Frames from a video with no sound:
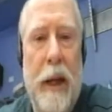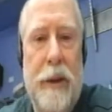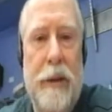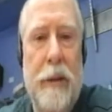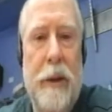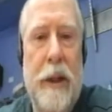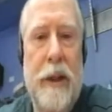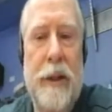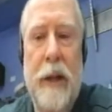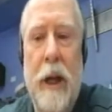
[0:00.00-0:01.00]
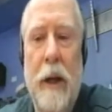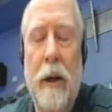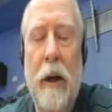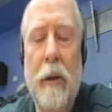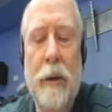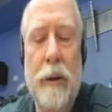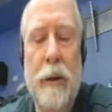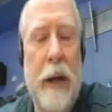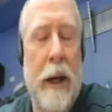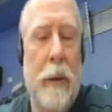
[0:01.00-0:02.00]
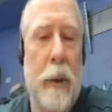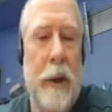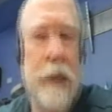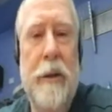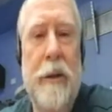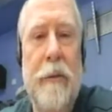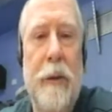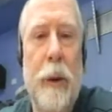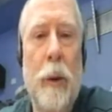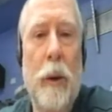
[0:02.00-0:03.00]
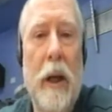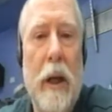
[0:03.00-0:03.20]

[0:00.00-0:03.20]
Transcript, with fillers: So these are also networked to the fuel